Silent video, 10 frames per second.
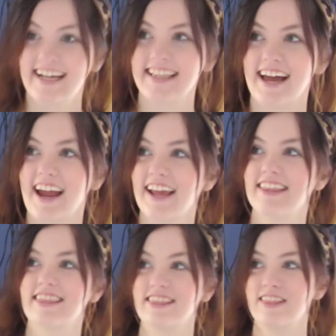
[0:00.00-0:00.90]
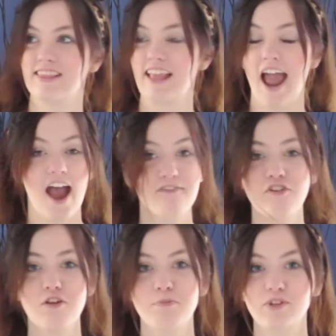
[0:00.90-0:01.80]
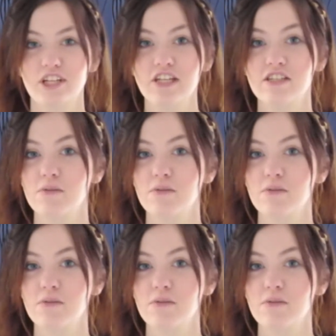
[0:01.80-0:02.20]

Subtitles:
Like, half of the police